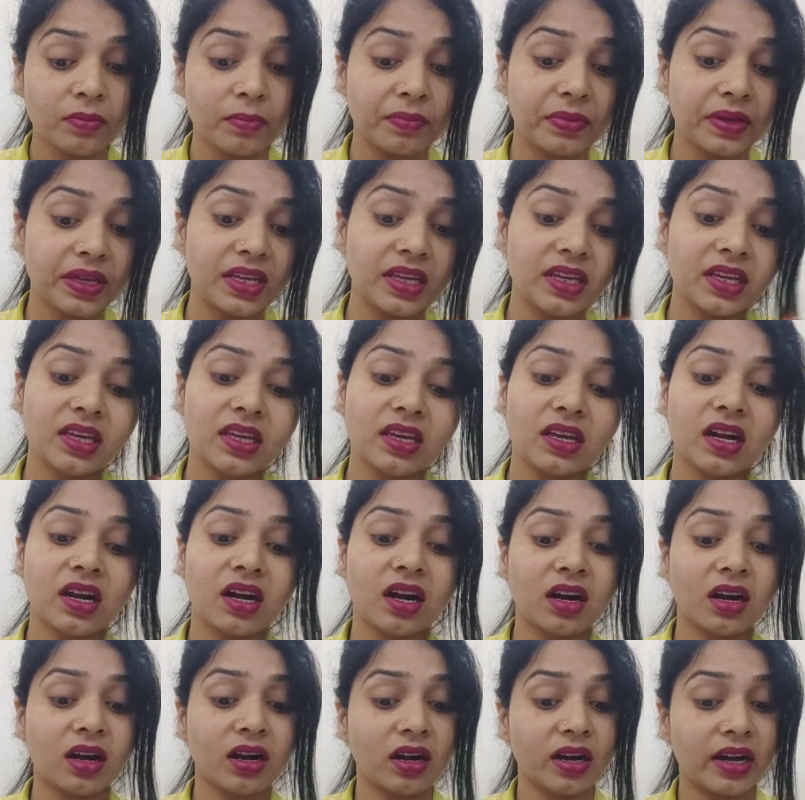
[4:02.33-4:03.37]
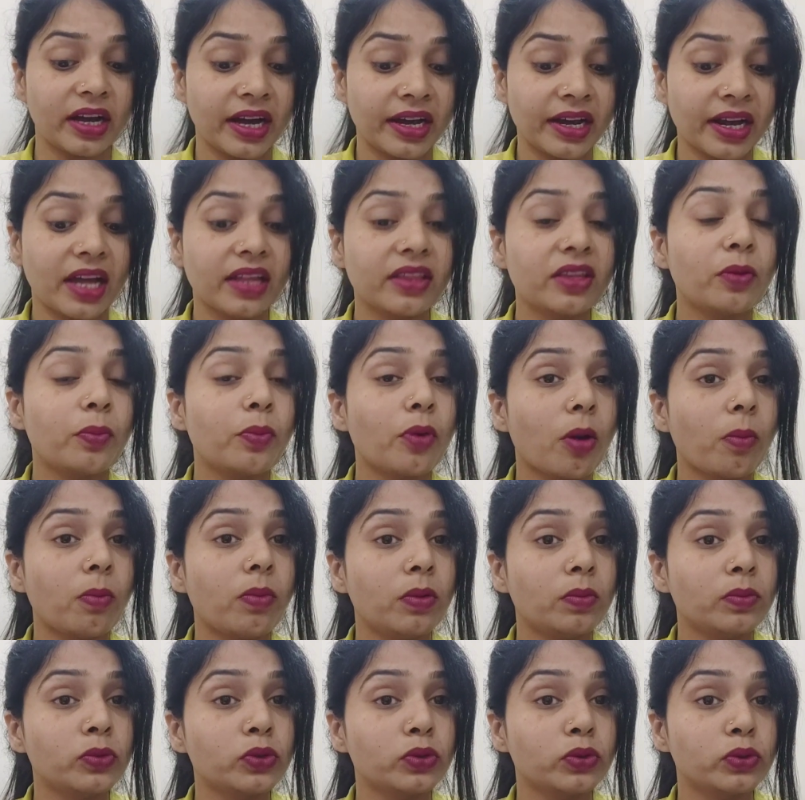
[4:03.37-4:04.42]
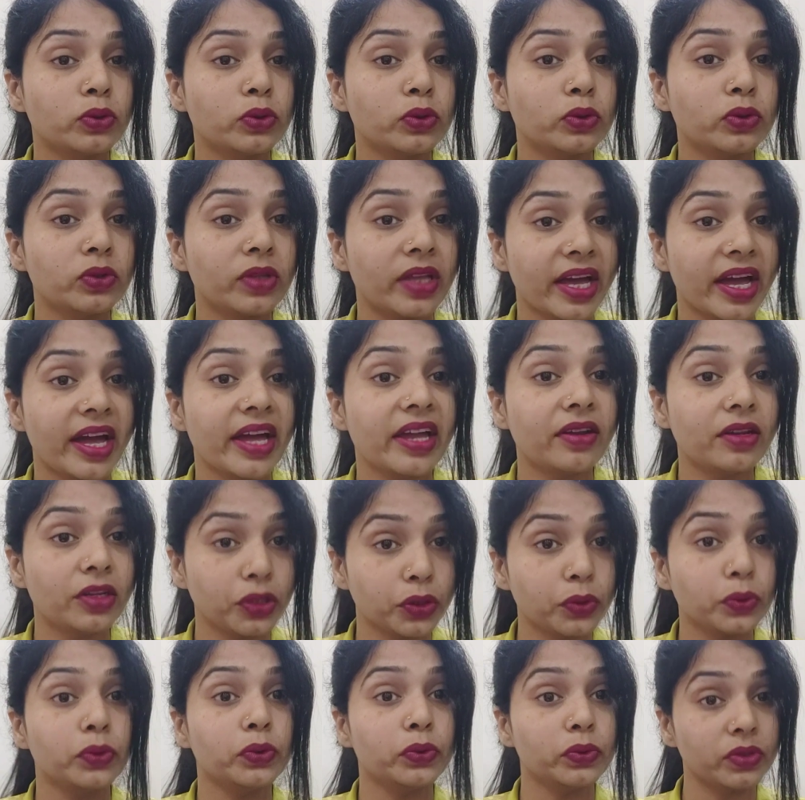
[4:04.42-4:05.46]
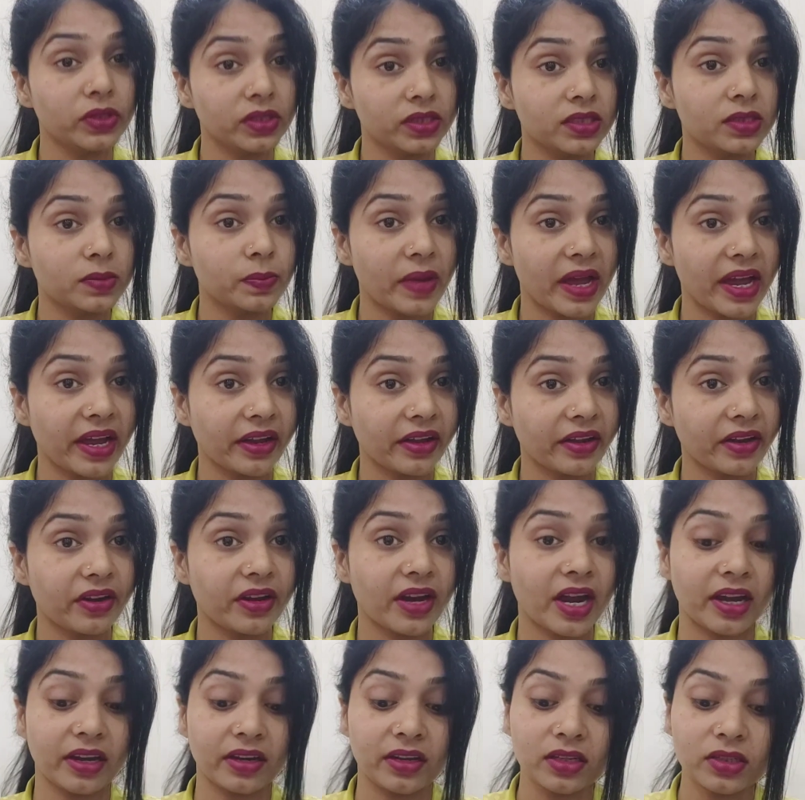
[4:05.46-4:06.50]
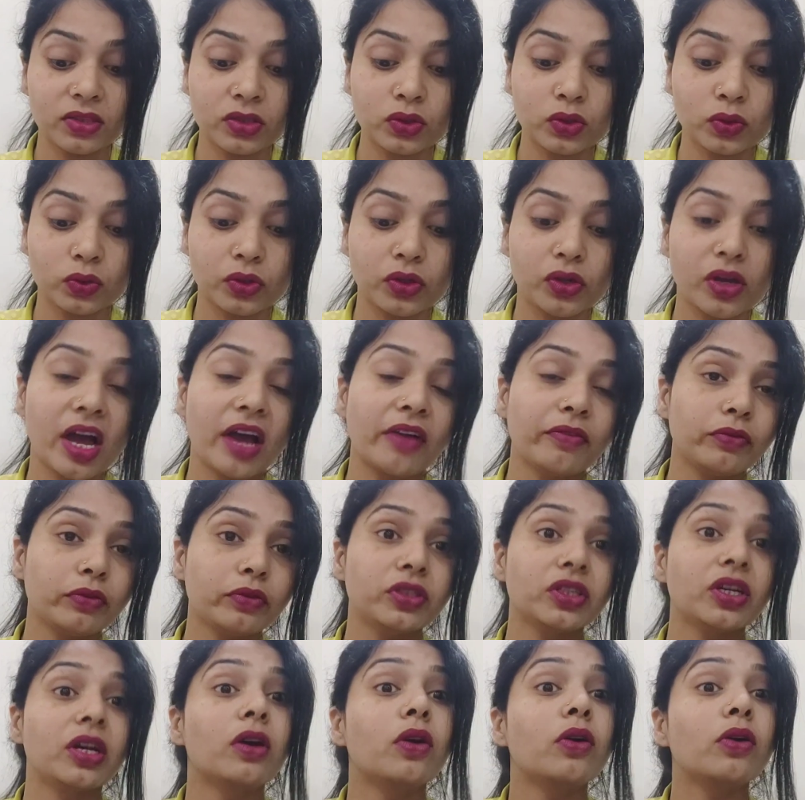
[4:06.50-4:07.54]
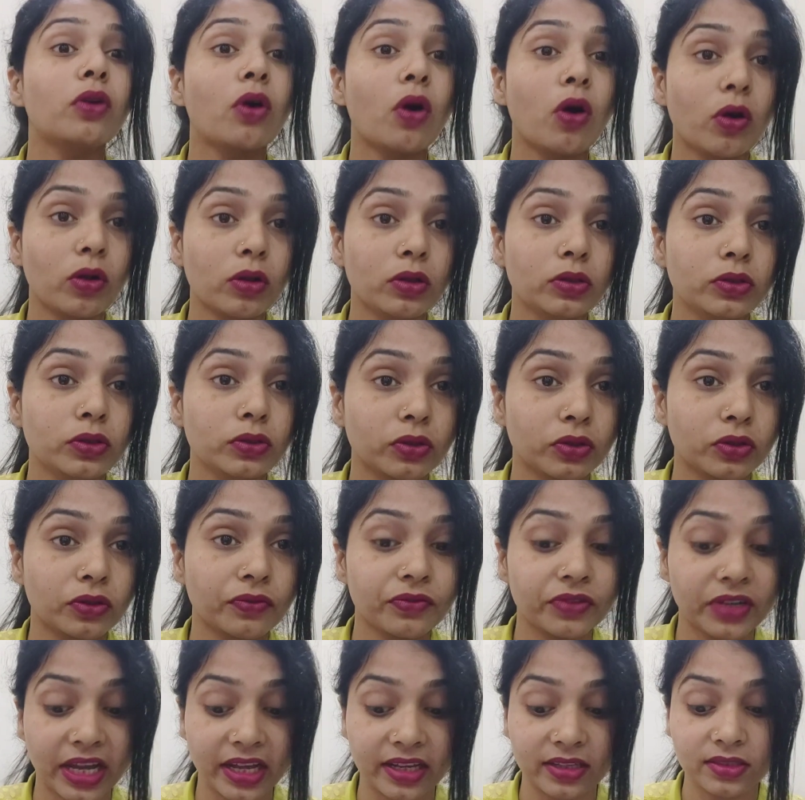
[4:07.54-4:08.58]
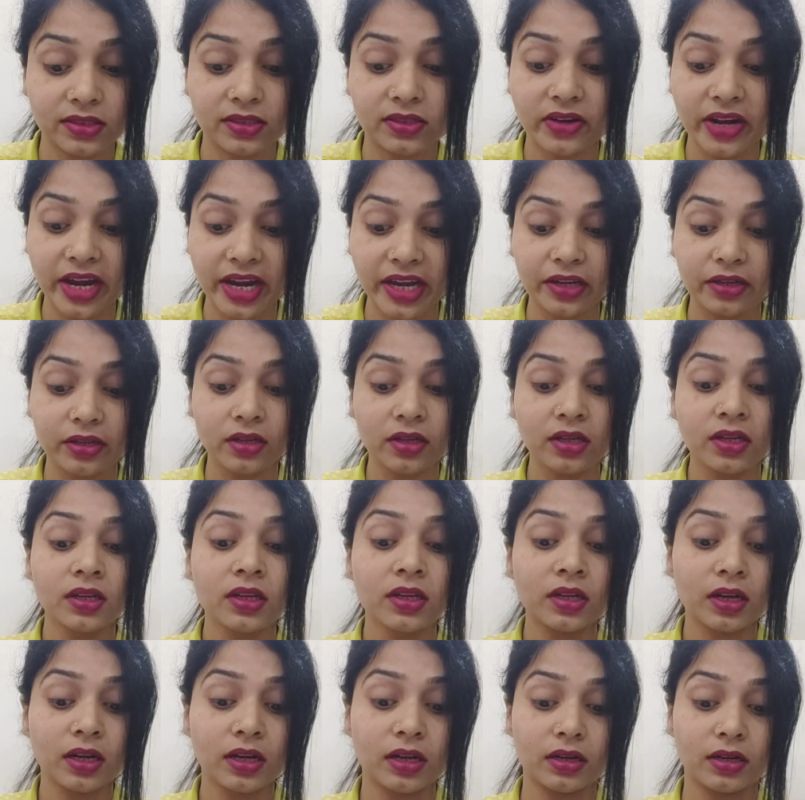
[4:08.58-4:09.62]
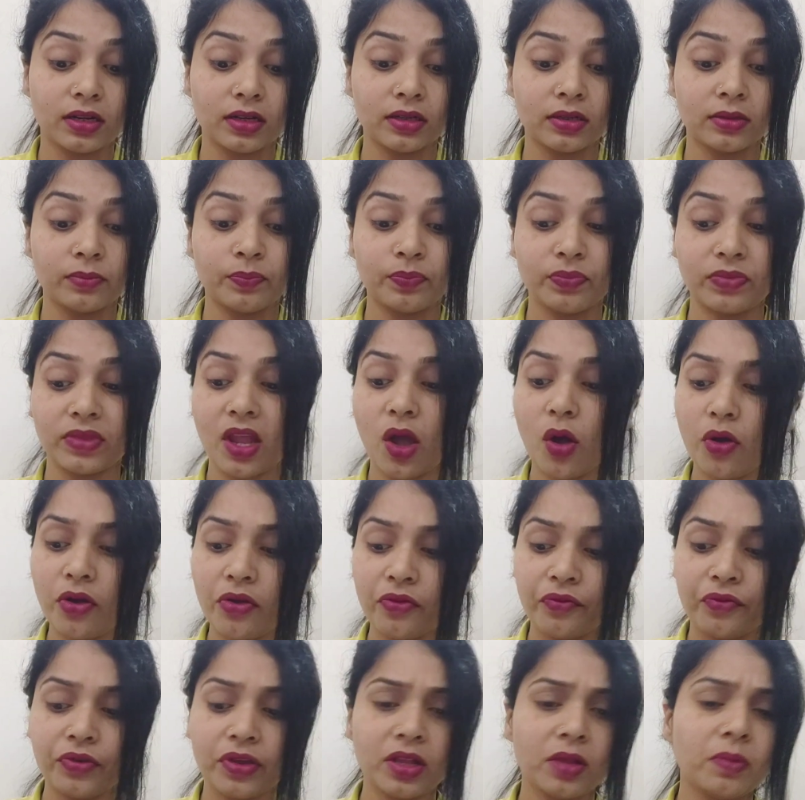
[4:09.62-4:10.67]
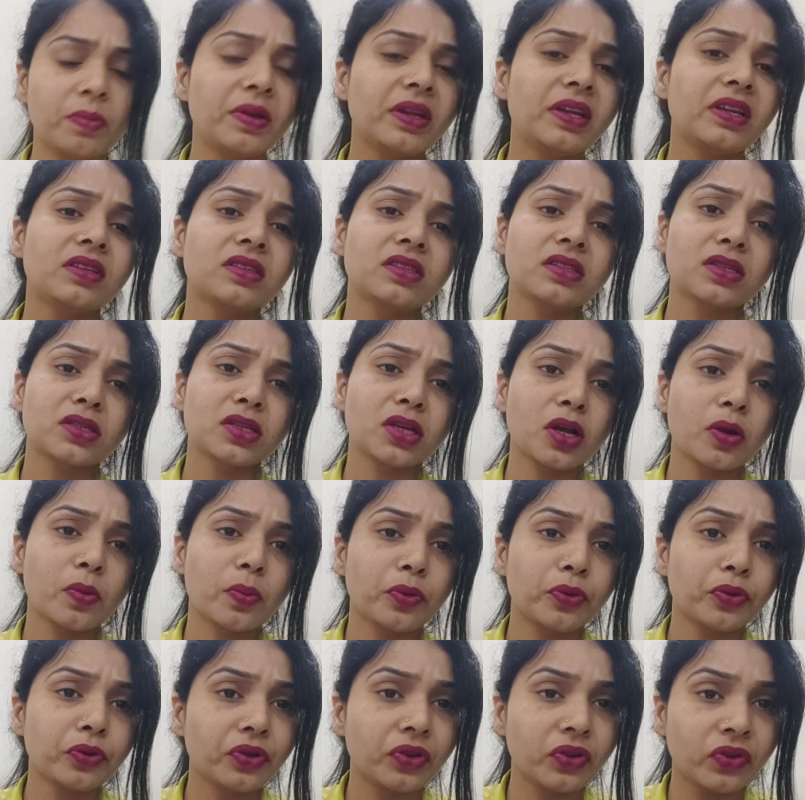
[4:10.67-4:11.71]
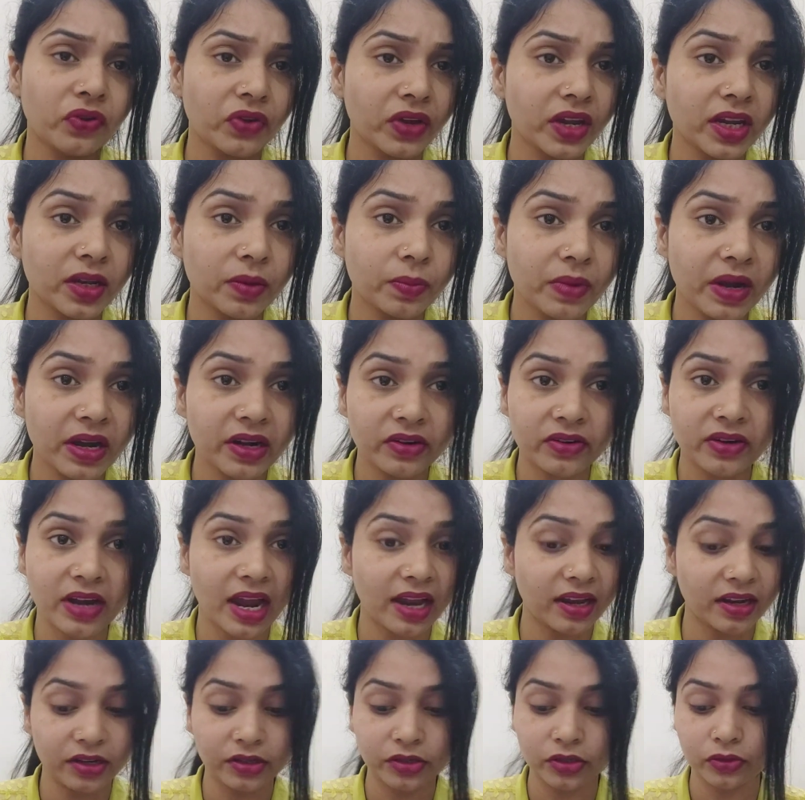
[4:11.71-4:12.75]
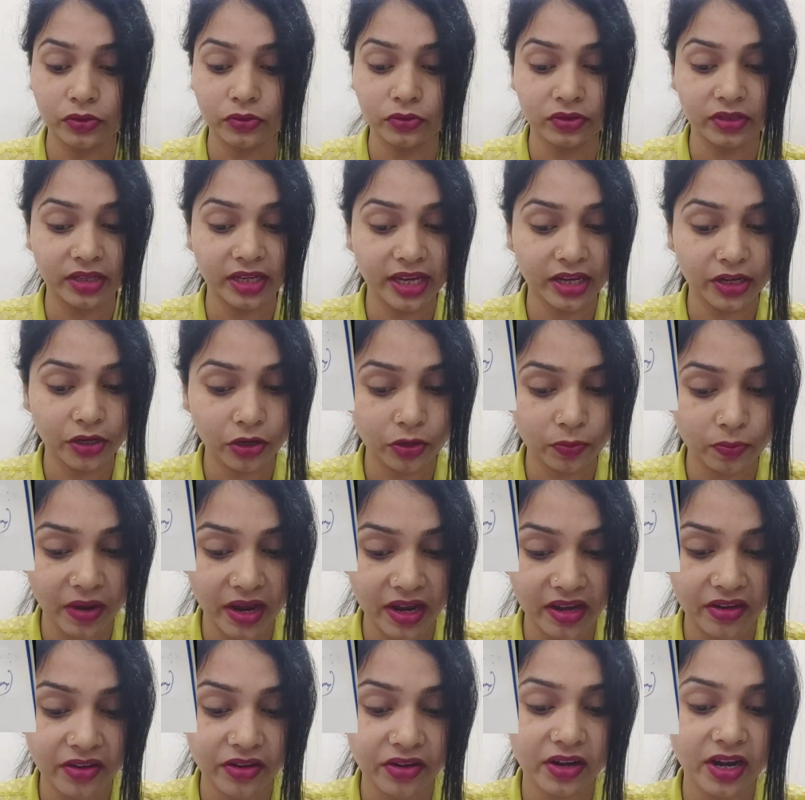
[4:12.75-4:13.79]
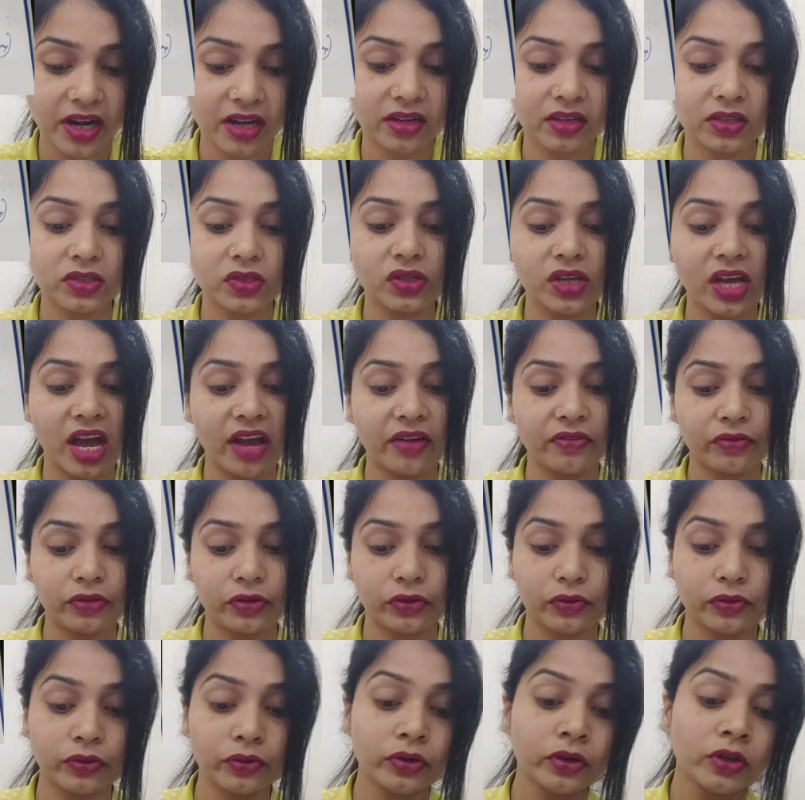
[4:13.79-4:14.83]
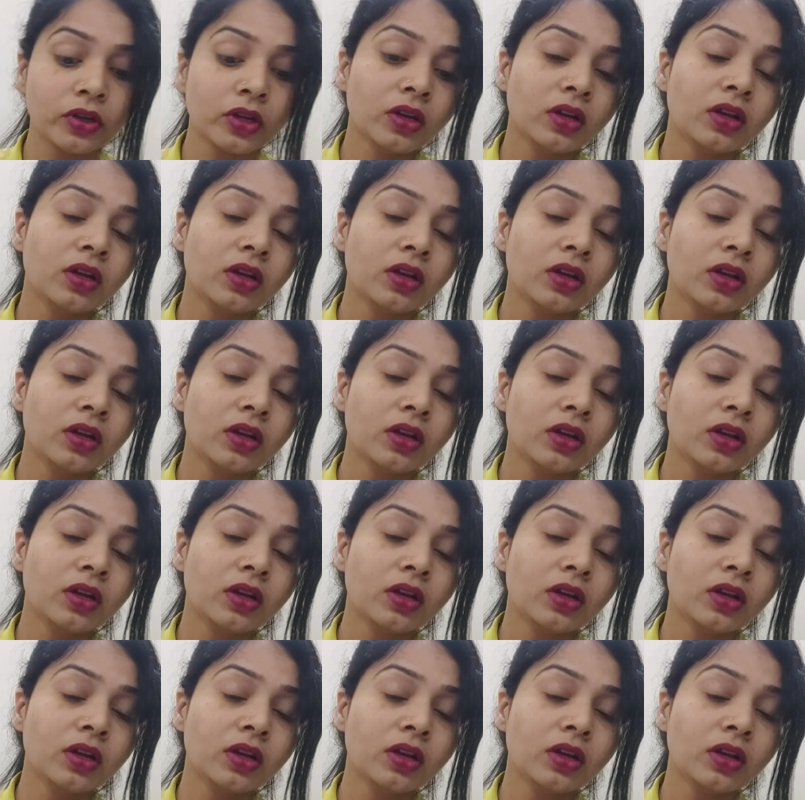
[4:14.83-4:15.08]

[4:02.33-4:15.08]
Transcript: be another problems also there due to this pancreatitis. So you have to check out all sort of tests, right? Now if we'll be discussing about the treatment related to the acute pancreatitis, you have to